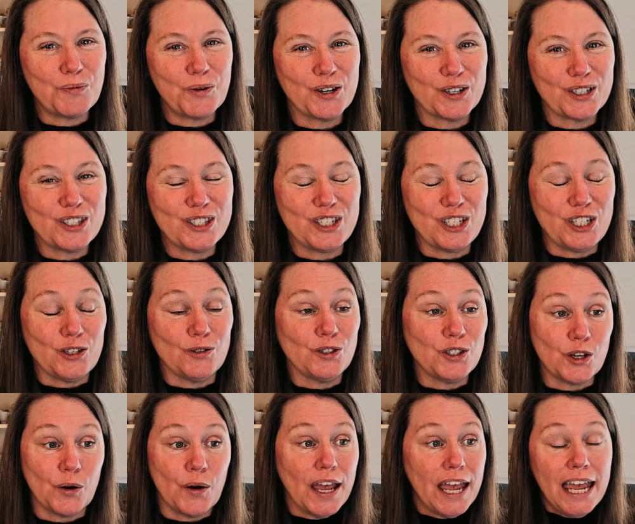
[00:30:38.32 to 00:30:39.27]
works too.
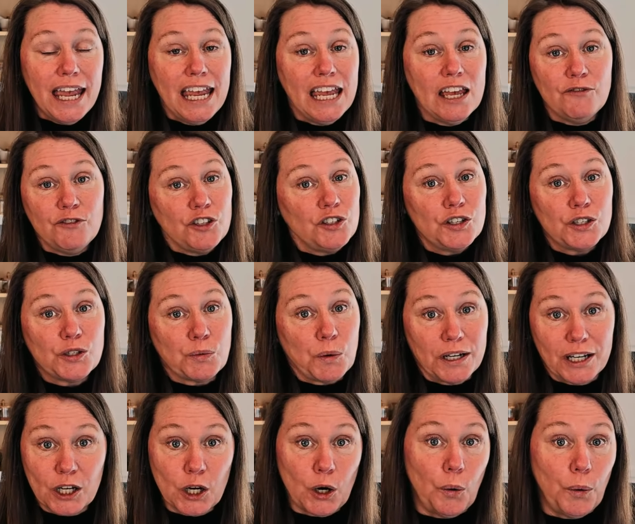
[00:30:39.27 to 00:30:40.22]
So if you just
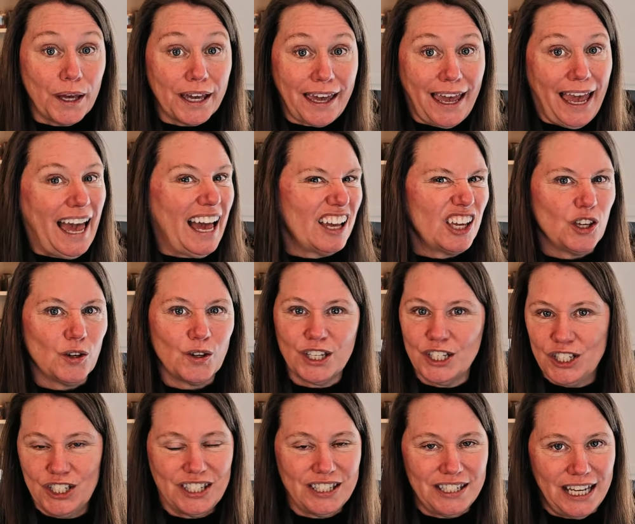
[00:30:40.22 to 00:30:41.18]
want a quick hack, you
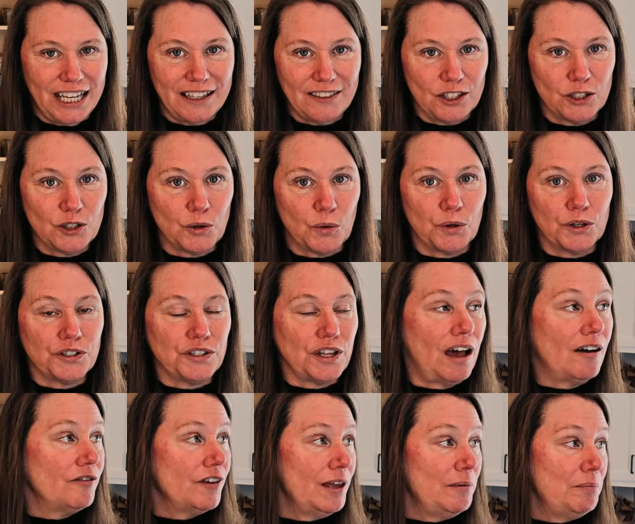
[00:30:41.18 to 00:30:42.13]
can just take the doors
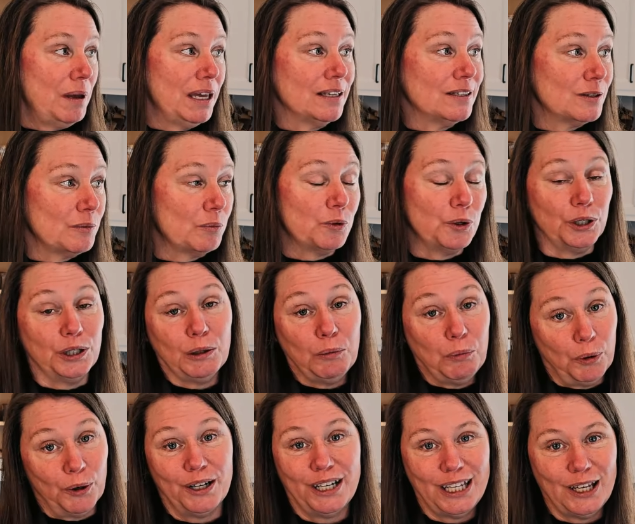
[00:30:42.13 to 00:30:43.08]
off and make some really
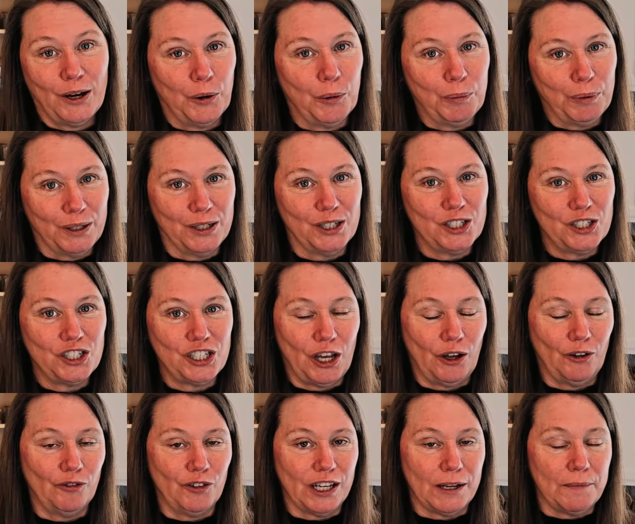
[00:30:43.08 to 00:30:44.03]
pretty open
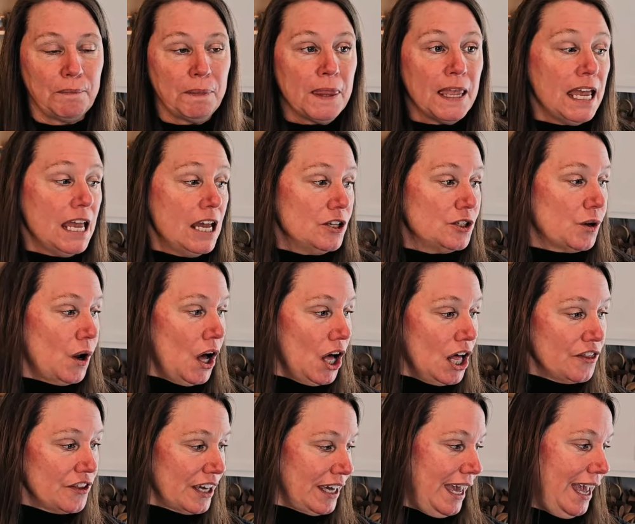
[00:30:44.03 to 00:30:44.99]
shelving. So
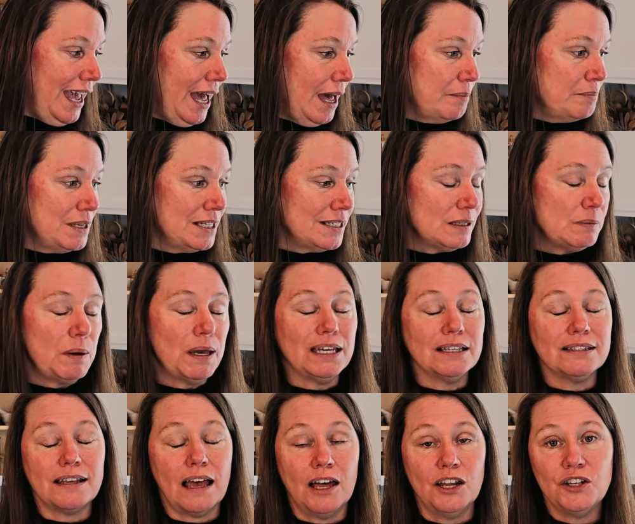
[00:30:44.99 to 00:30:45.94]
all the cabinet
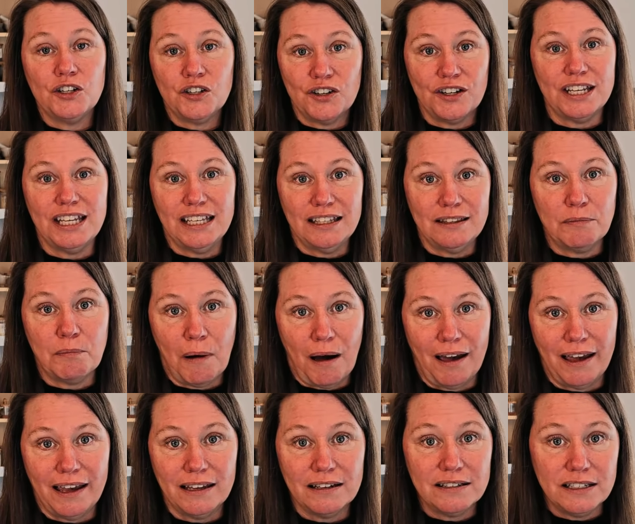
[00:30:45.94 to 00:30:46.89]
space underneath
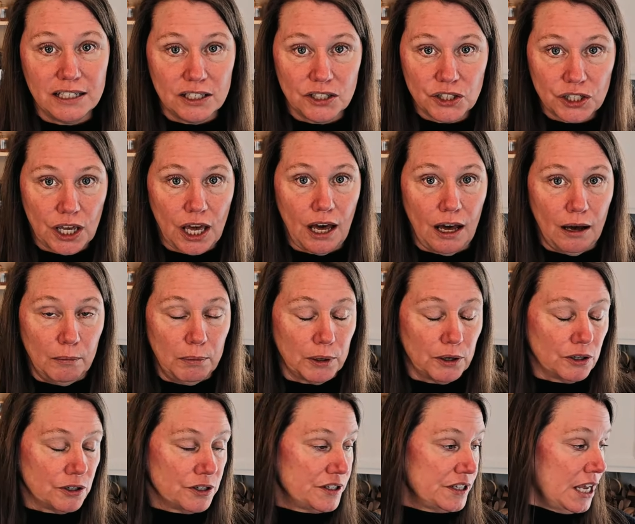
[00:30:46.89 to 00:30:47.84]
my dish
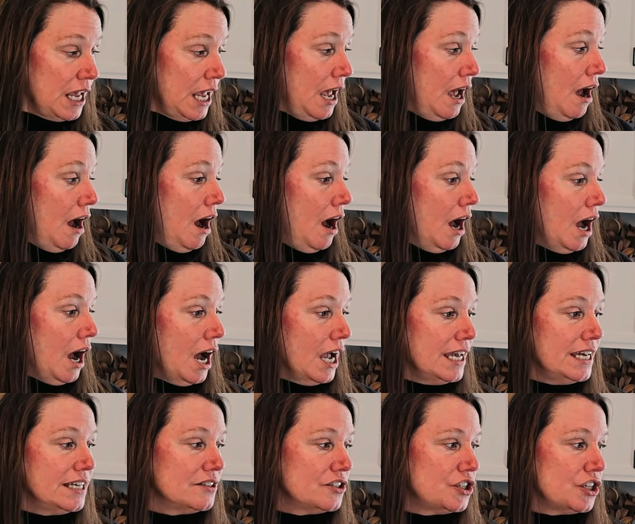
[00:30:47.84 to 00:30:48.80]
cupboards
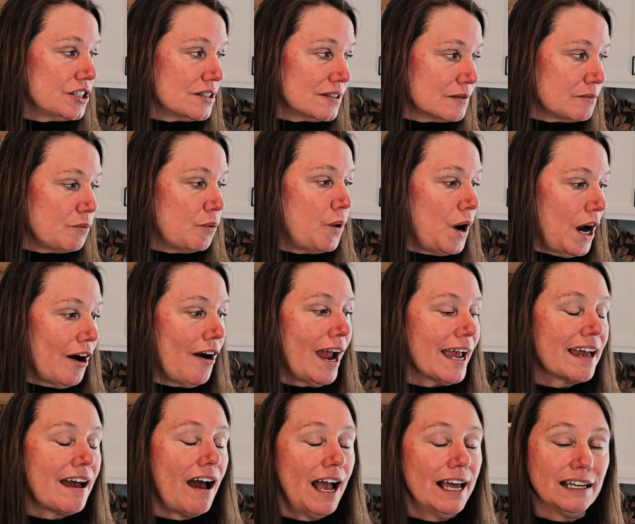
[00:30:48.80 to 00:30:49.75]
is just where
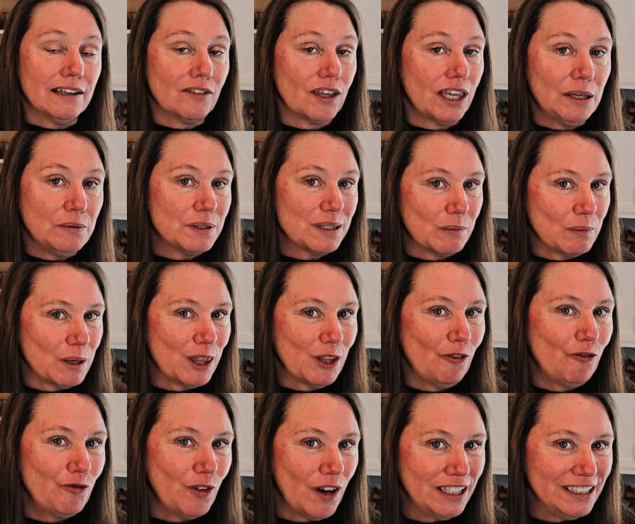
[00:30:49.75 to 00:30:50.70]
I kind of keep some of the
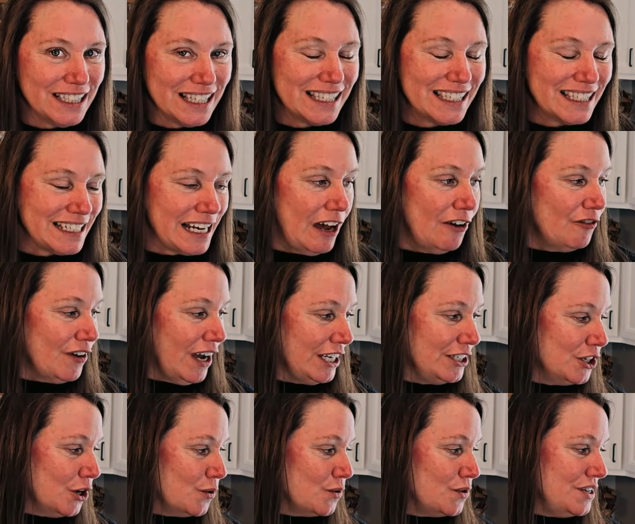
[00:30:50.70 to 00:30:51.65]
fun stuff.
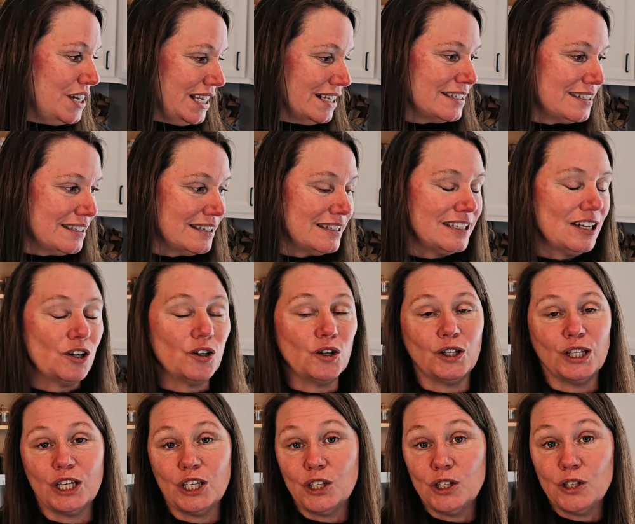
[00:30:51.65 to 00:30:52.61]
I don't
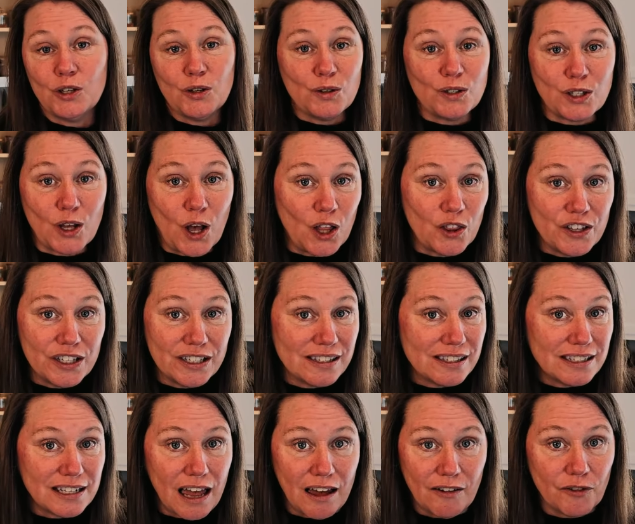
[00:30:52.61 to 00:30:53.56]
necessarily use all
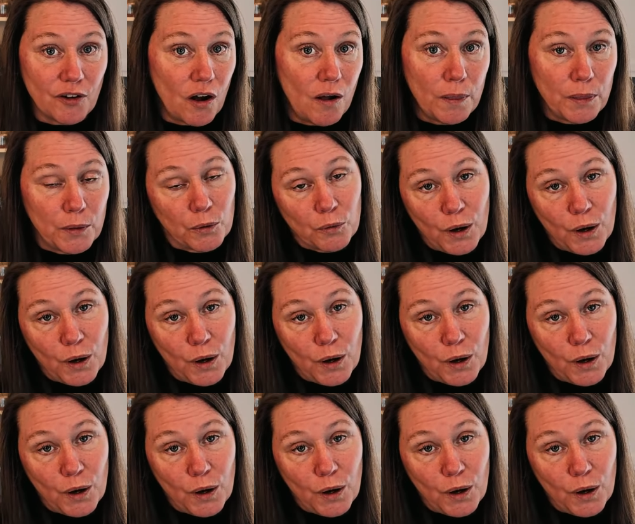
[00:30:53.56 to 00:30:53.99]
this stuff on the